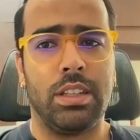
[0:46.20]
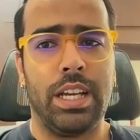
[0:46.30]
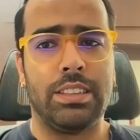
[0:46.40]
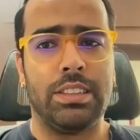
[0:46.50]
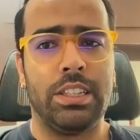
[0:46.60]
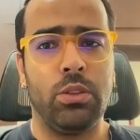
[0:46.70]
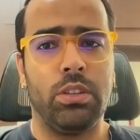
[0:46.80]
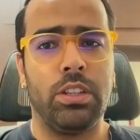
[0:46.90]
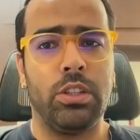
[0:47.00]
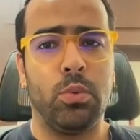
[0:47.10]

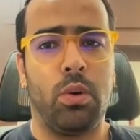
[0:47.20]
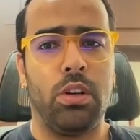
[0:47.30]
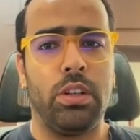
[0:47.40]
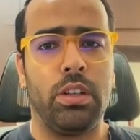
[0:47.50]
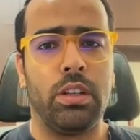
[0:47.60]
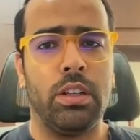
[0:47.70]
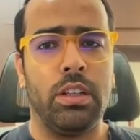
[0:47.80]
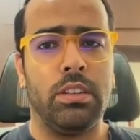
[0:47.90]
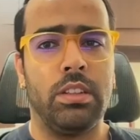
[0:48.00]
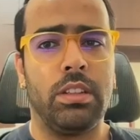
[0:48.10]
executor you want
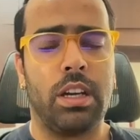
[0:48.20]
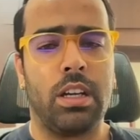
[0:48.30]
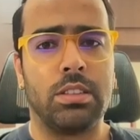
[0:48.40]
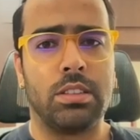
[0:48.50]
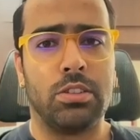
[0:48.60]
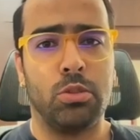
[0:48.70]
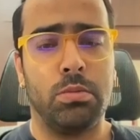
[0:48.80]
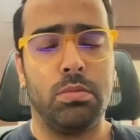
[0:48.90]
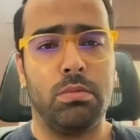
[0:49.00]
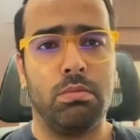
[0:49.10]
the task, so
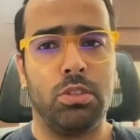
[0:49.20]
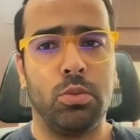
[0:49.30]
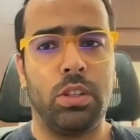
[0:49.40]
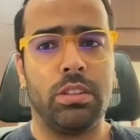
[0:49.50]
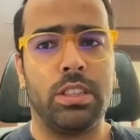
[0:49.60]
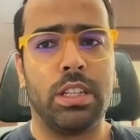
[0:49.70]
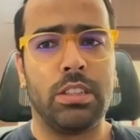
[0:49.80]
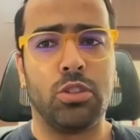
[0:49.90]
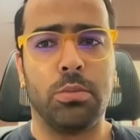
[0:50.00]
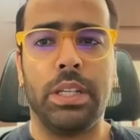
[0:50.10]
you want the
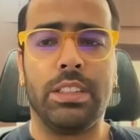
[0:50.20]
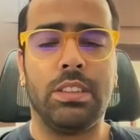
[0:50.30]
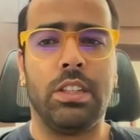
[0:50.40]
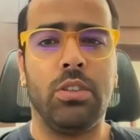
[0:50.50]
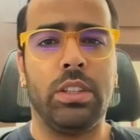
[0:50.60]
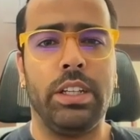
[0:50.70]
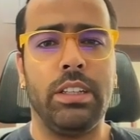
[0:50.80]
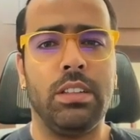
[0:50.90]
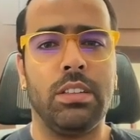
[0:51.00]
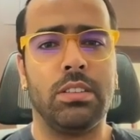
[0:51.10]
task to be executed
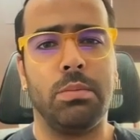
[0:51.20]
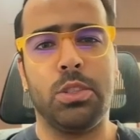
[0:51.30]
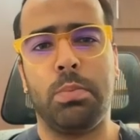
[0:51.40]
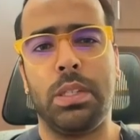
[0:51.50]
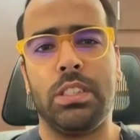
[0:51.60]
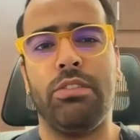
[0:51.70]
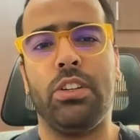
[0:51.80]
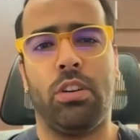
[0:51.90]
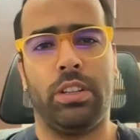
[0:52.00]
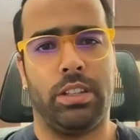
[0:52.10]
in some specific
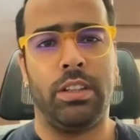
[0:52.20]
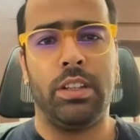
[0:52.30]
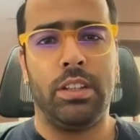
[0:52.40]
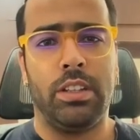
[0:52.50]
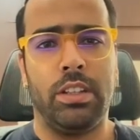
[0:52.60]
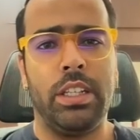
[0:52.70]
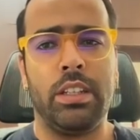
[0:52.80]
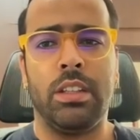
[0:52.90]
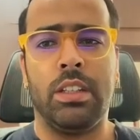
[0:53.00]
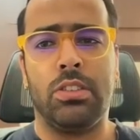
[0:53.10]
order, right?
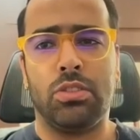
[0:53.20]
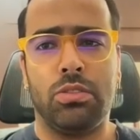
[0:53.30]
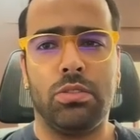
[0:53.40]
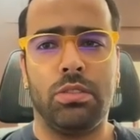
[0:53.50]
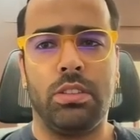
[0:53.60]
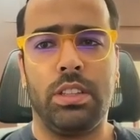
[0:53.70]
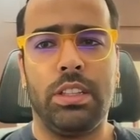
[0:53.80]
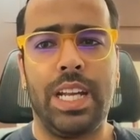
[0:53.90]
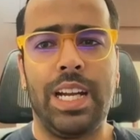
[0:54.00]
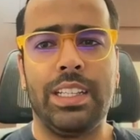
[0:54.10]
So in
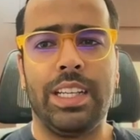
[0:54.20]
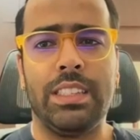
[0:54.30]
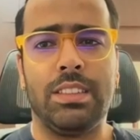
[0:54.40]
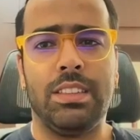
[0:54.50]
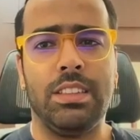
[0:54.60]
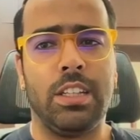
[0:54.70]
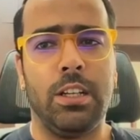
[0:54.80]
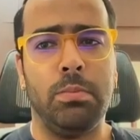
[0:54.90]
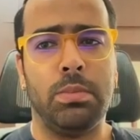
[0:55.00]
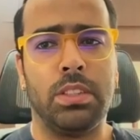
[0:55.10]
that case this
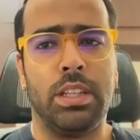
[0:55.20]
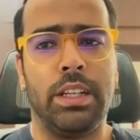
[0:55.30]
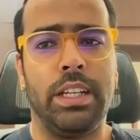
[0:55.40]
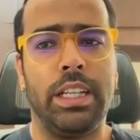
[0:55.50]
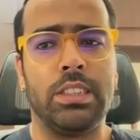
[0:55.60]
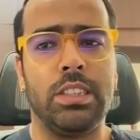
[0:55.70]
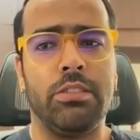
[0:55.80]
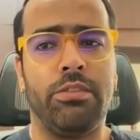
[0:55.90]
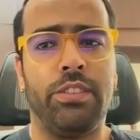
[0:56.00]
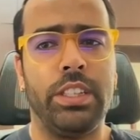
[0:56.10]
helps. And next is
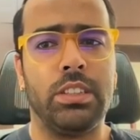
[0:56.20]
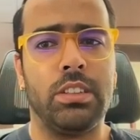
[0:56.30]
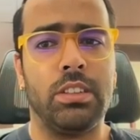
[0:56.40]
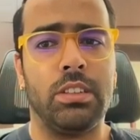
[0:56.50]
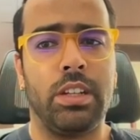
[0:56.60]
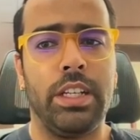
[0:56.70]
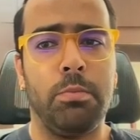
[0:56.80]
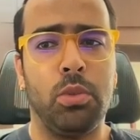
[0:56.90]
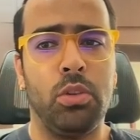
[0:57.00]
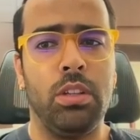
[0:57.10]
fixed thread
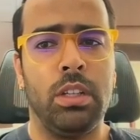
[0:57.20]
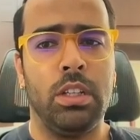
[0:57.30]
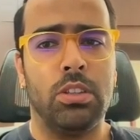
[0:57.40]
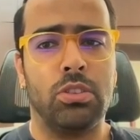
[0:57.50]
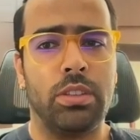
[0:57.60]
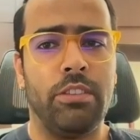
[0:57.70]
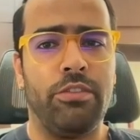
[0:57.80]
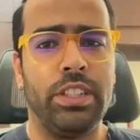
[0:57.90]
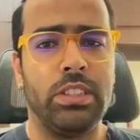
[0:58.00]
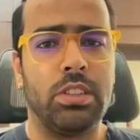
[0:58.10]
pool. So in
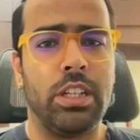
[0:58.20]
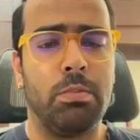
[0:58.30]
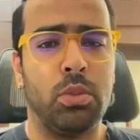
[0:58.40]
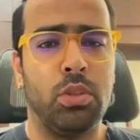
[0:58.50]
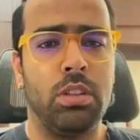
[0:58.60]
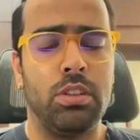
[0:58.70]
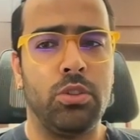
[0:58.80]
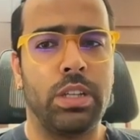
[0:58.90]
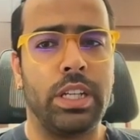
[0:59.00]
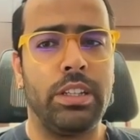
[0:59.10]
fixed thread pool you
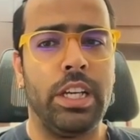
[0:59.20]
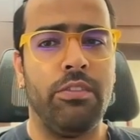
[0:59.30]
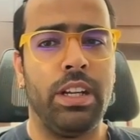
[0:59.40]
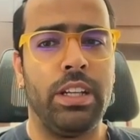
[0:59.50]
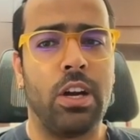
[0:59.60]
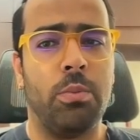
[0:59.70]
can give like how